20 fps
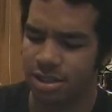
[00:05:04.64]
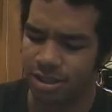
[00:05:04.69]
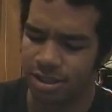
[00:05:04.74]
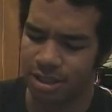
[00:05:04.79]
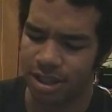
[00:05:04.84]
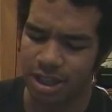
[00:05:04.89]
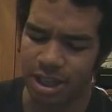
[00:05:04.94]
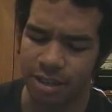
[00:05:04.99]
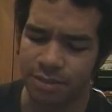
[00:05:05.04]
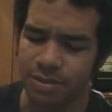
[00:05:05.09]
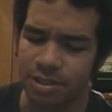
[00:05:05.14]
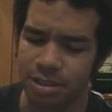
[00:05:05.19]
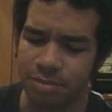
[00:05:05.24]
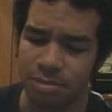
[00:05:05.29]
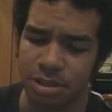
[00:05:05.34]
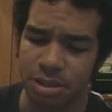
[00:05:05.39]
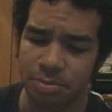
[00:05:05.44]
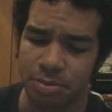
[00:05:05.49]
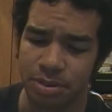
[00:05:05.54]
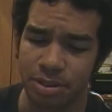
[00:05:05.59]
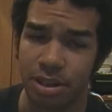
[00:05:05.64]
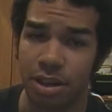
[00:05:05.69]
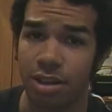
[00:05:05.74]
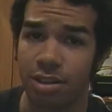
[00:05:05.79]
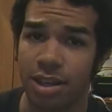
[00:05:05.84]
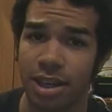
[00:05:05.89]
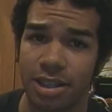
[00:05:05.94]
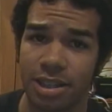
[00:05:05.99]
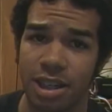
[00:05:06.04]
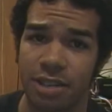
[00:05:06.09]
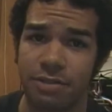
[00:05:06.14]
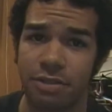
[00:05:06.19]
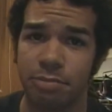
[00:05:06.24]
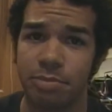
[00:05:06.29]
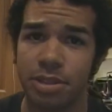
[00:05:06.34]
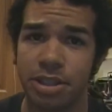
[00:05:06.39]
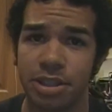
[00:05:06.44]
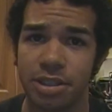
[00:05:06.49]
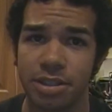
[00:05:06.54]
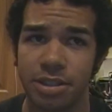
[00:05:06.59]
and I have some people that are like that
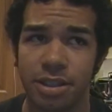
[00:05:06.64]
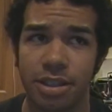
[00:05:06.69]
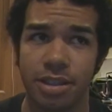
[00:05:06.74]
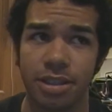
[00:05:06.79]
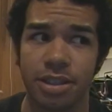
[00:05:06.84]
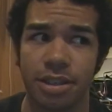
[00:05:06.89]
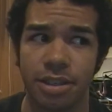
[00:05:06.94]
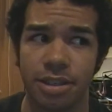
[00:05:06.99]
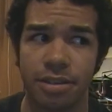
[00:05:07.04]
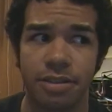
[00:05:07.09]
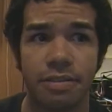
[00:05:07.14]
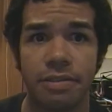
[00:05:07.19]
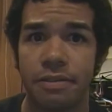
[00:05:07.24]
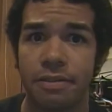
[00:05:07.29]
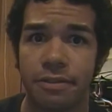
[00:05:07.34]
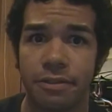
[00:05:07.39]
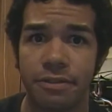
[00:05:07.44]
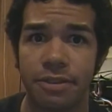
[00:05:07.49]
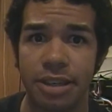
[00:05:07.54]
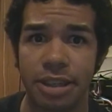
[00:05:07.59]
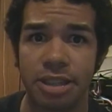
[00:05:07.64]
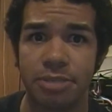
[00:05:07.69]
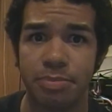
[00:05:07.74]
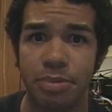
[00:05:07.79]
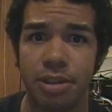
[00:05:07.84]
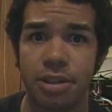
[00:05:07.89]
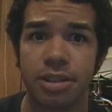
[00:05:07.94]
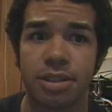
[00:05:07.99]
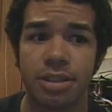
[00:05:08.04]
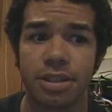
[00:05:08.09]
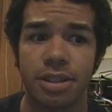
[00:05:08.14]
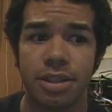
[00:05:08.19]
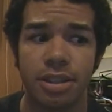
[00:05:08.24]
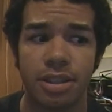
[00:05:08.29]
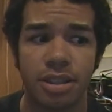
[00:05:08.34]
for me. Again, Facebook,